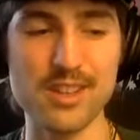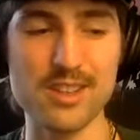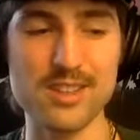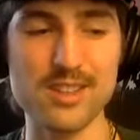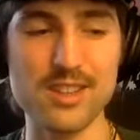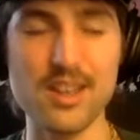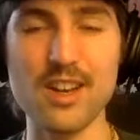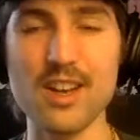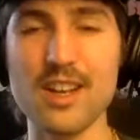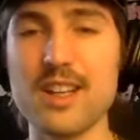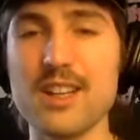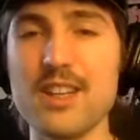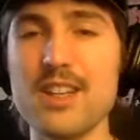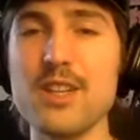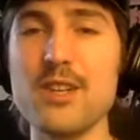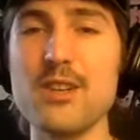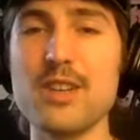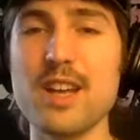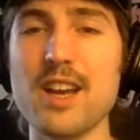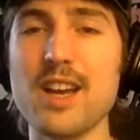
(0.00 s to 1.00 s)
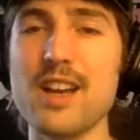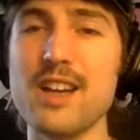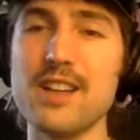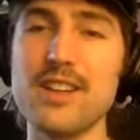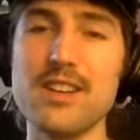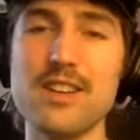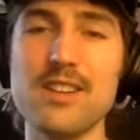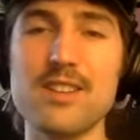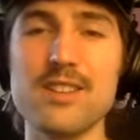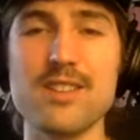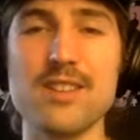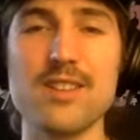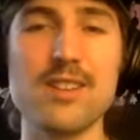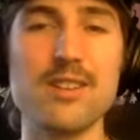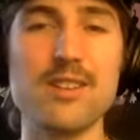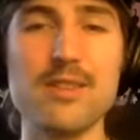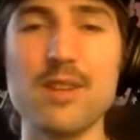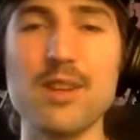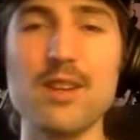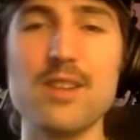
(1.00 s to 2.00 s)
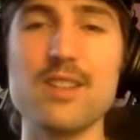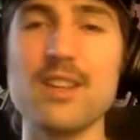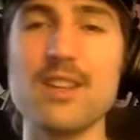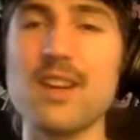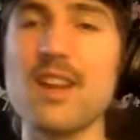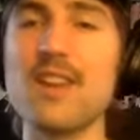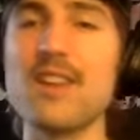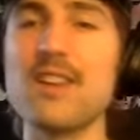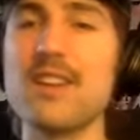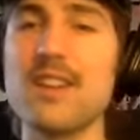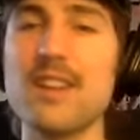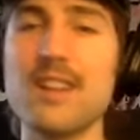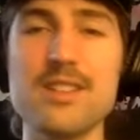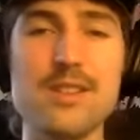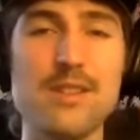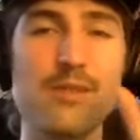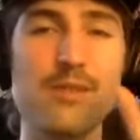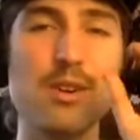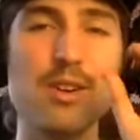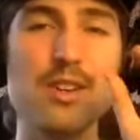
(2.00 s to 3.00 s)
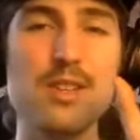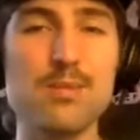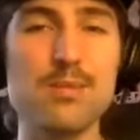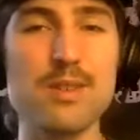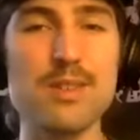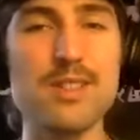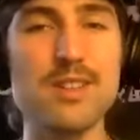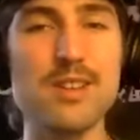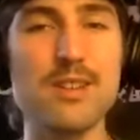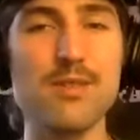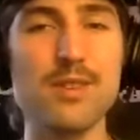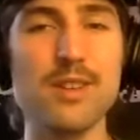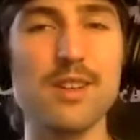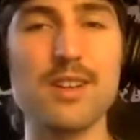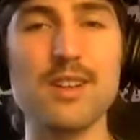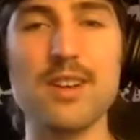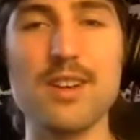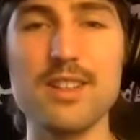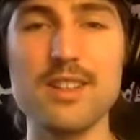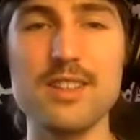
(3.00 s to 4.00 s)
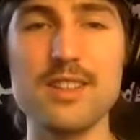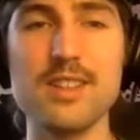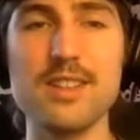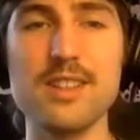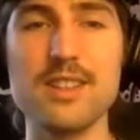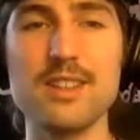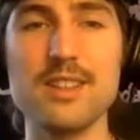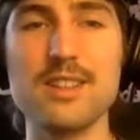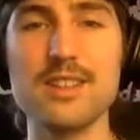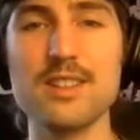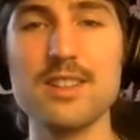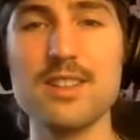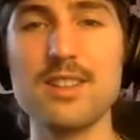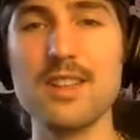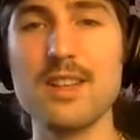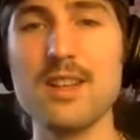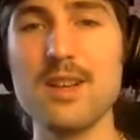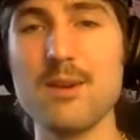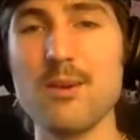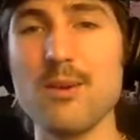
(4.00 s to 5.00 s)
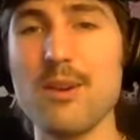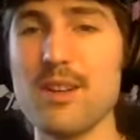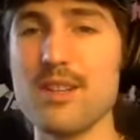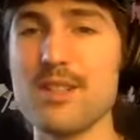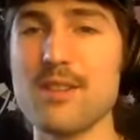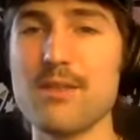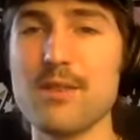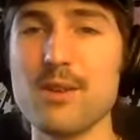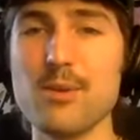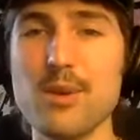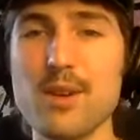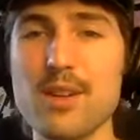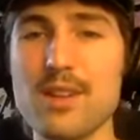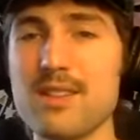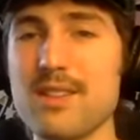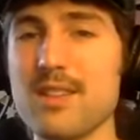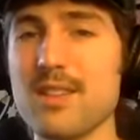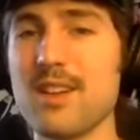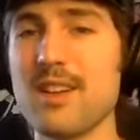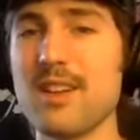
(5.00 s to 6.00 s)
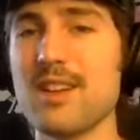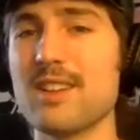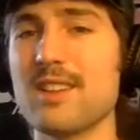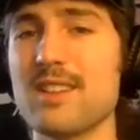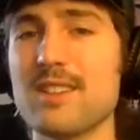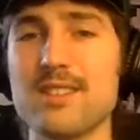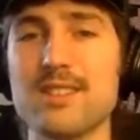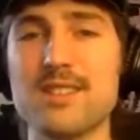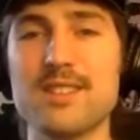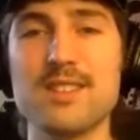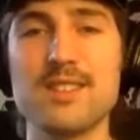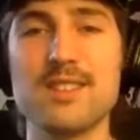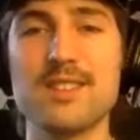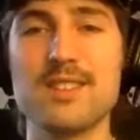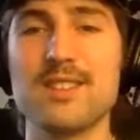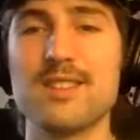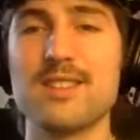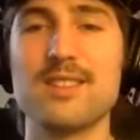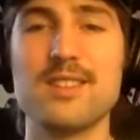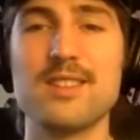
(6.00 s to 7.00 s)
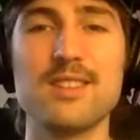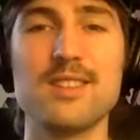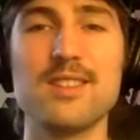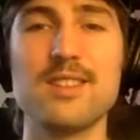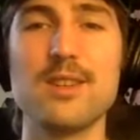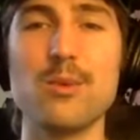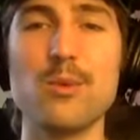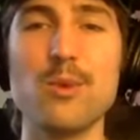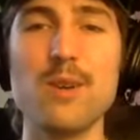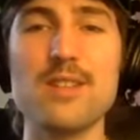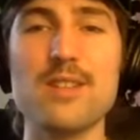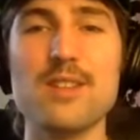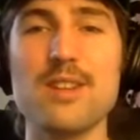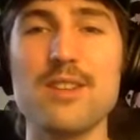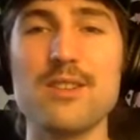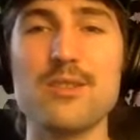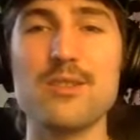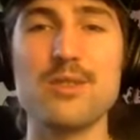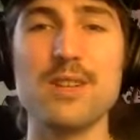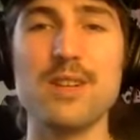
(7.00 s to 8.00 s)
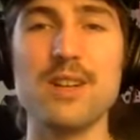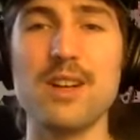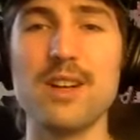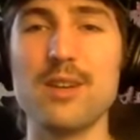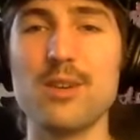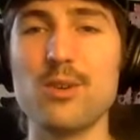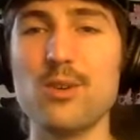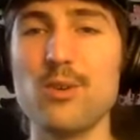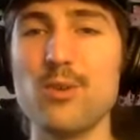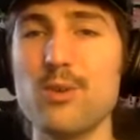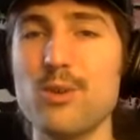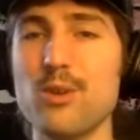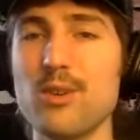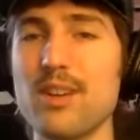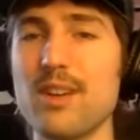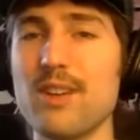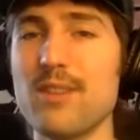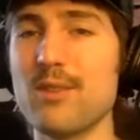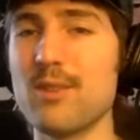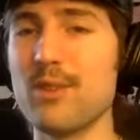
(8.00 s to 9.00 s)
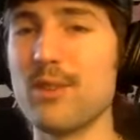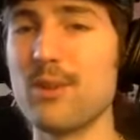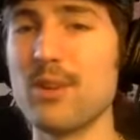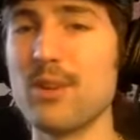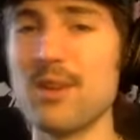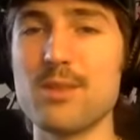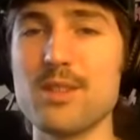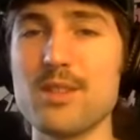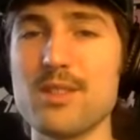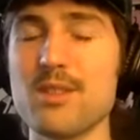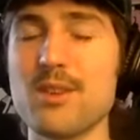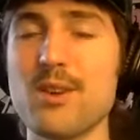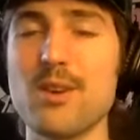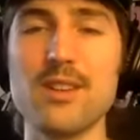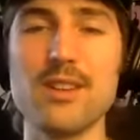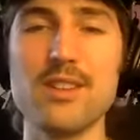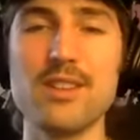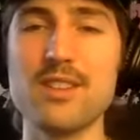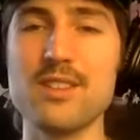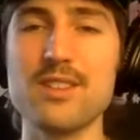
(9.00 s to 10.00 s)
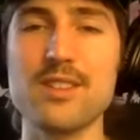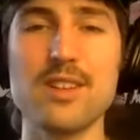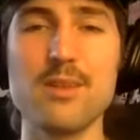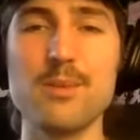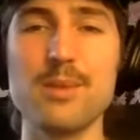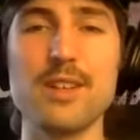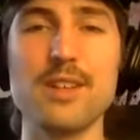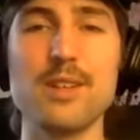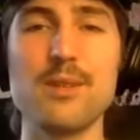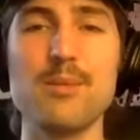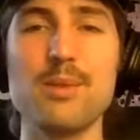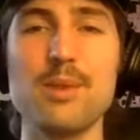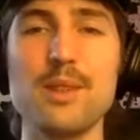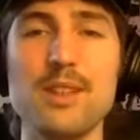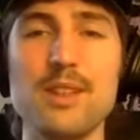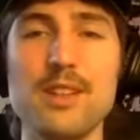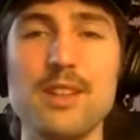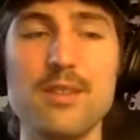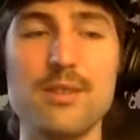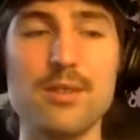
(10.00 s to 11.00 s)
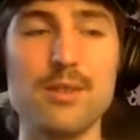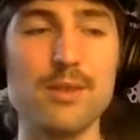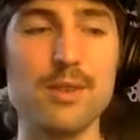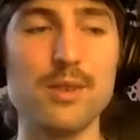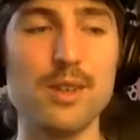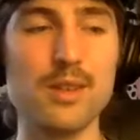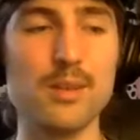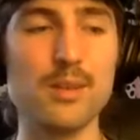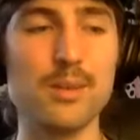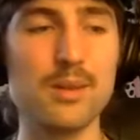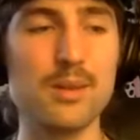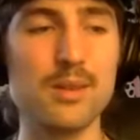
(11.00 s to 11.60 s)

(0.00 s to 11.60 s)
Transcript: It's kind of like in the UK, you know, it's like if you go to London, that's a very specific idea. Whereas if you went to like the West Country, like Cornwall or Devon, or you went up to Scotland, it's going to be a completely different vibe.